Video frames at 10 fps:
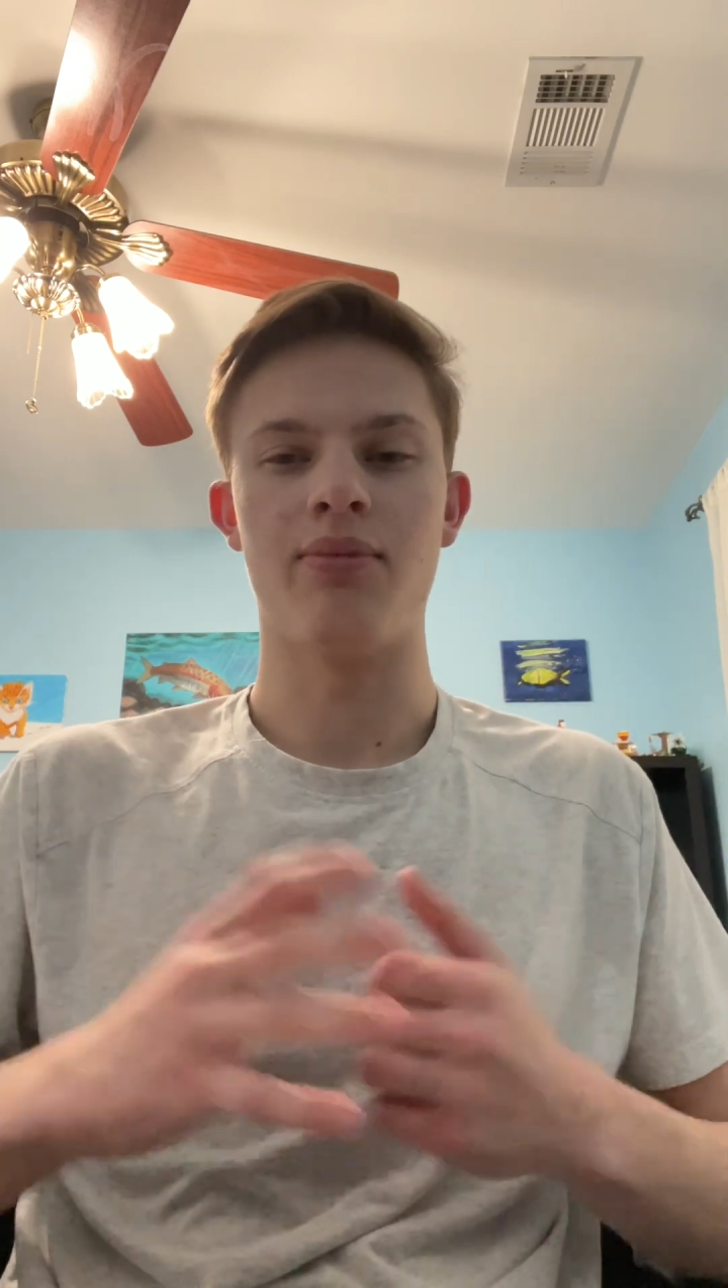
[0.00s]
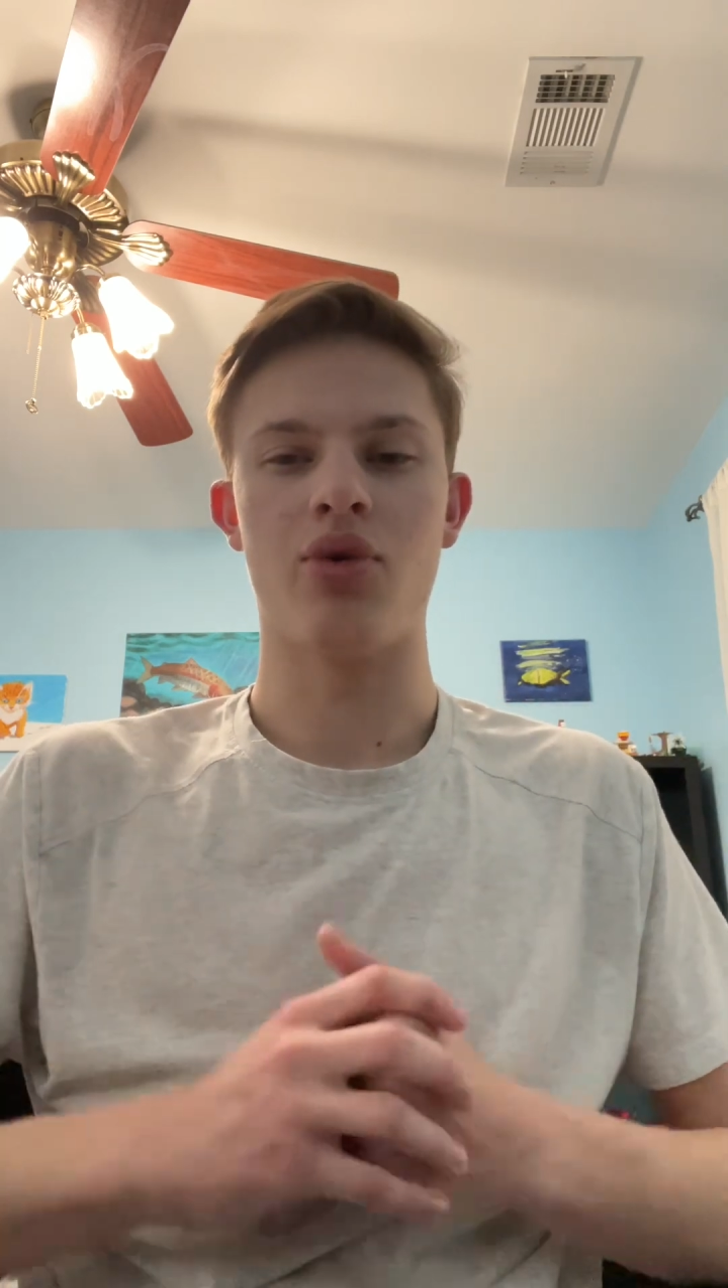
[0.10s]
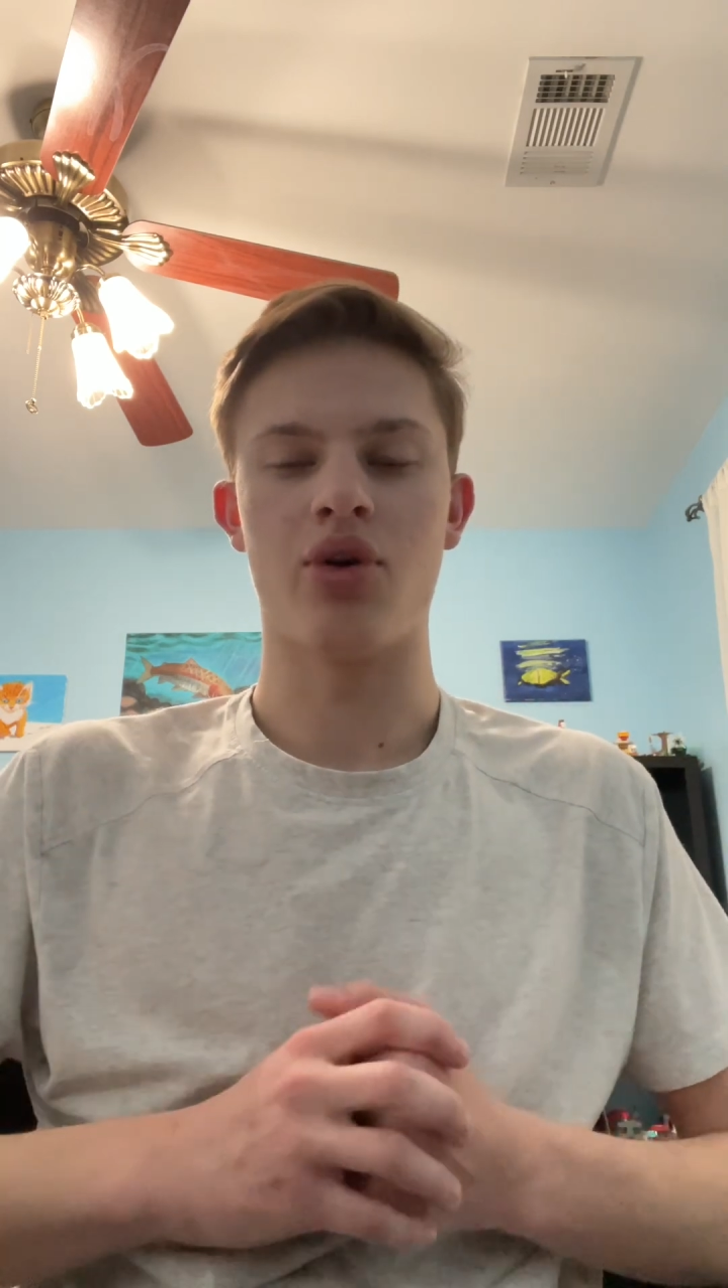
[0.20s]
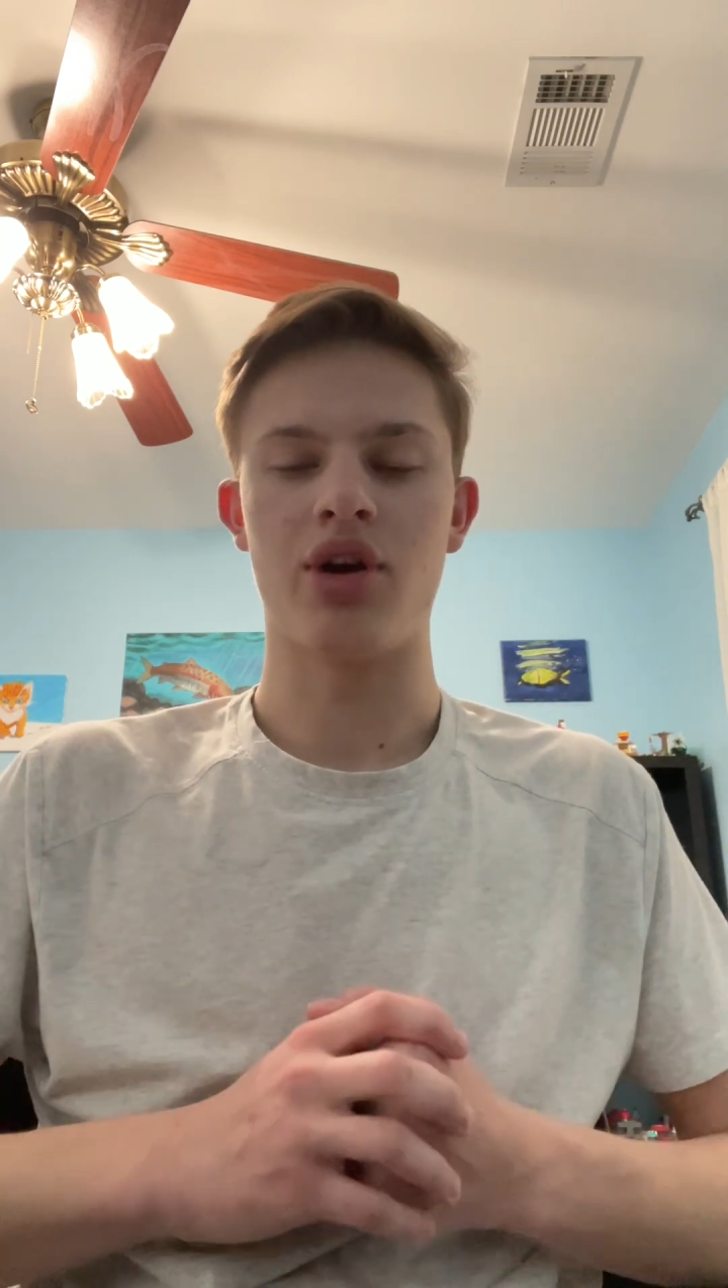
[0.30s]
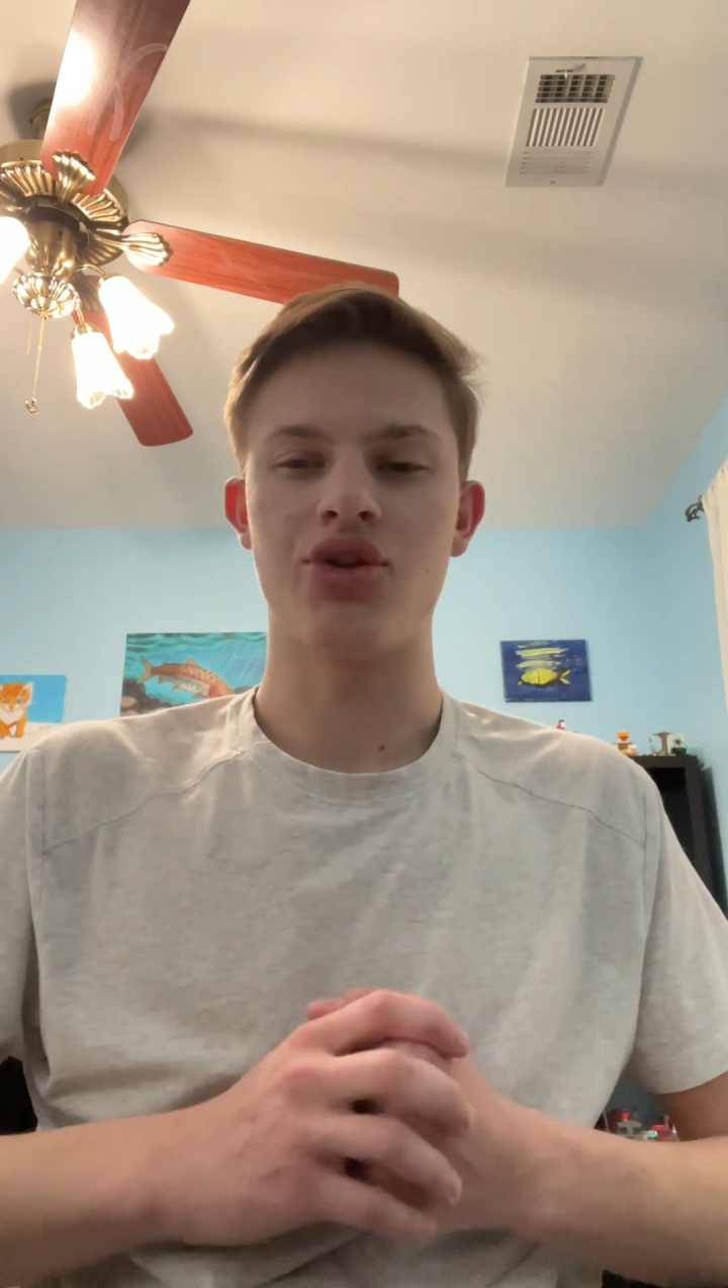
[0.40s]

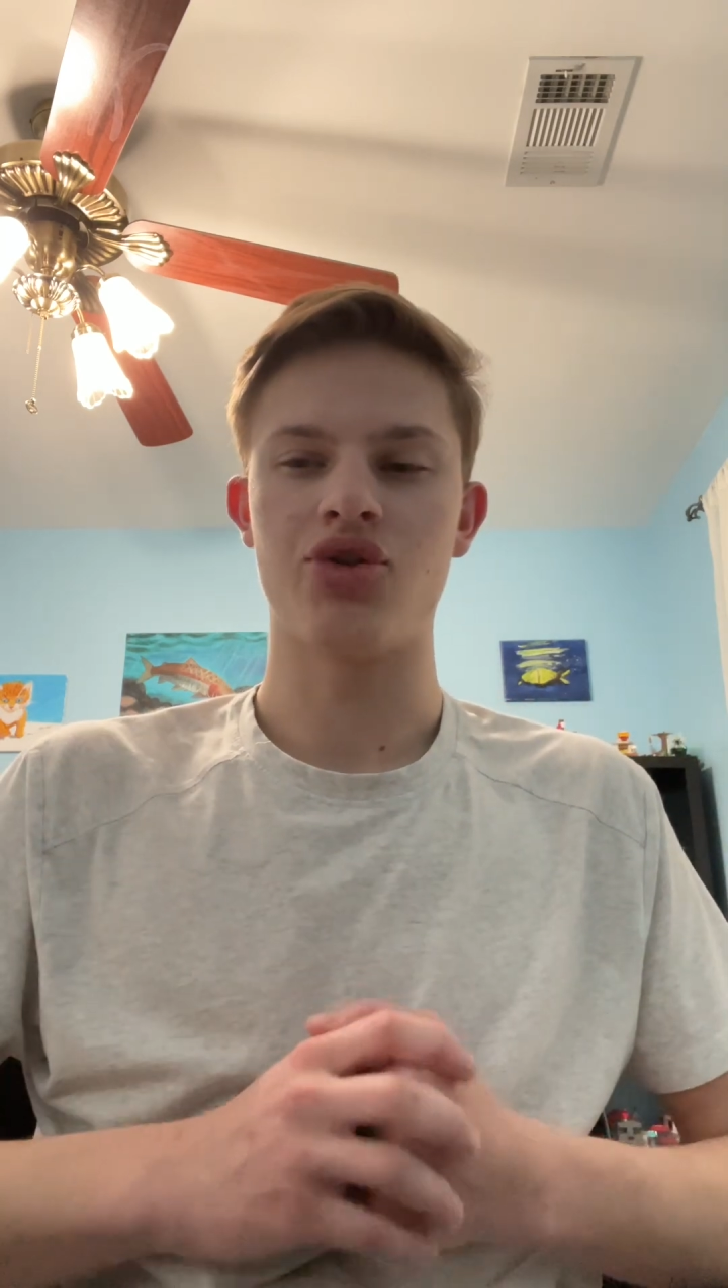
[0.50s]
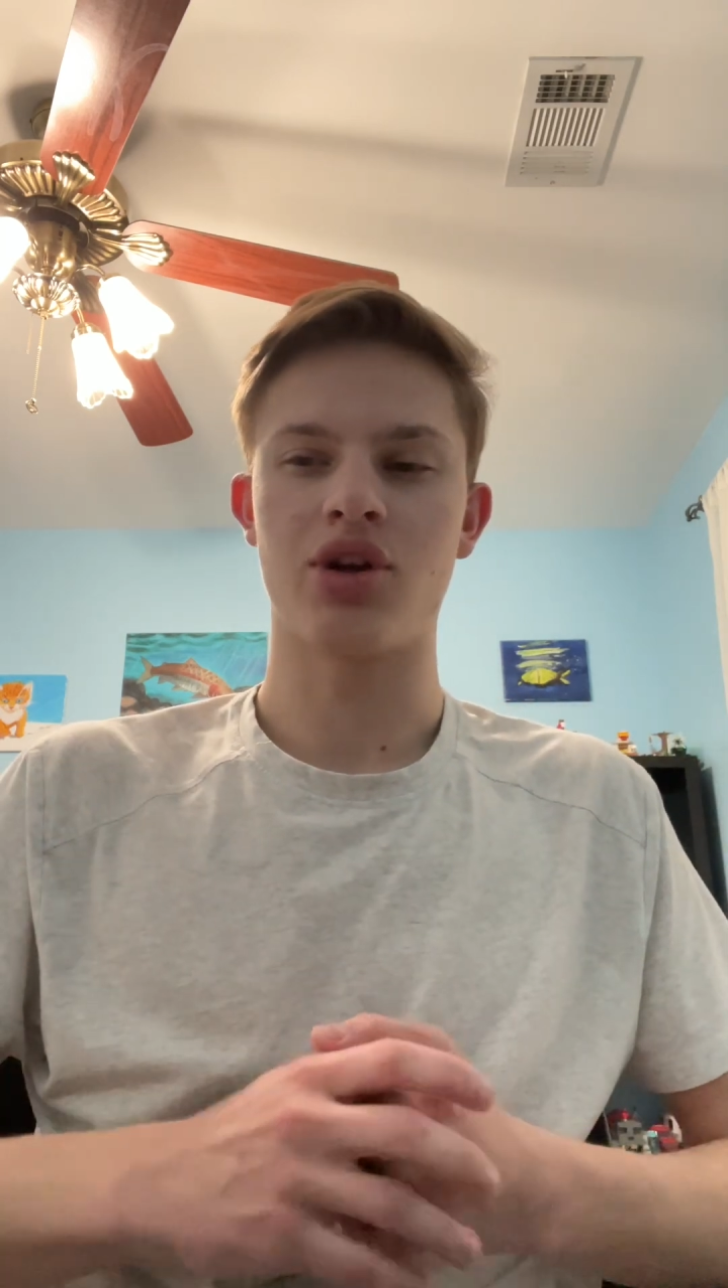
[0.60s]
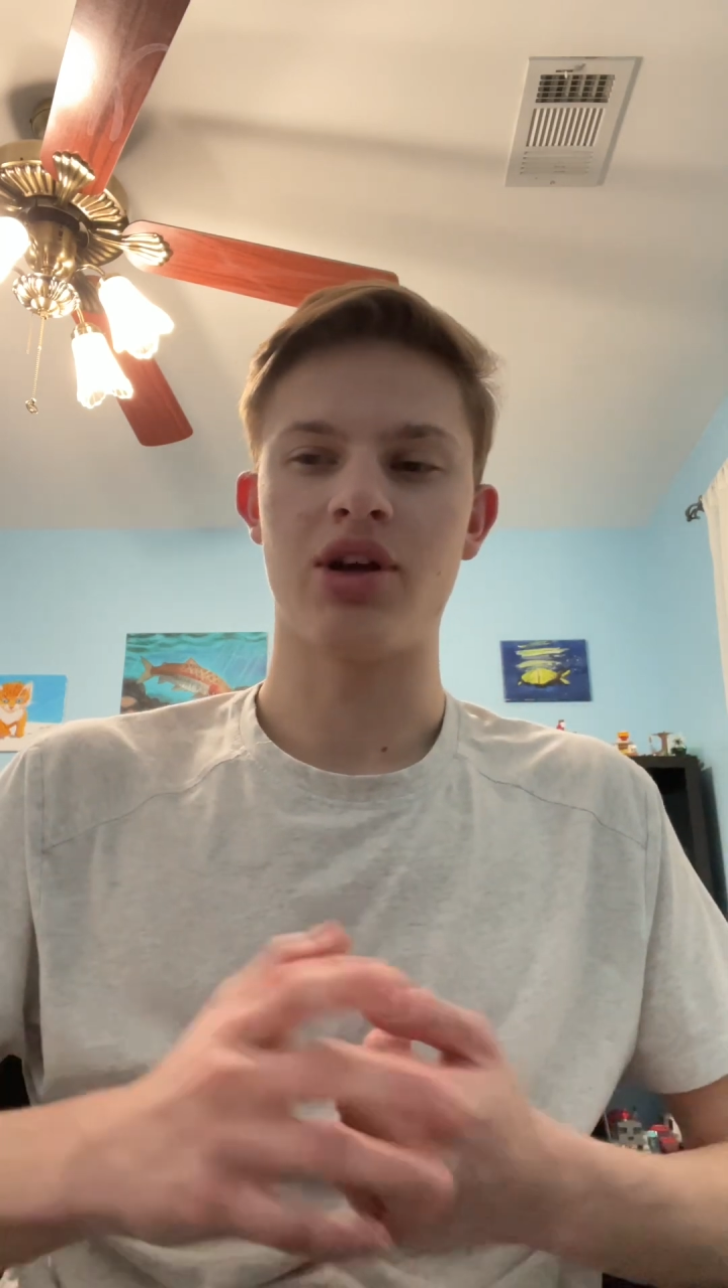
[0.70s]
more intricate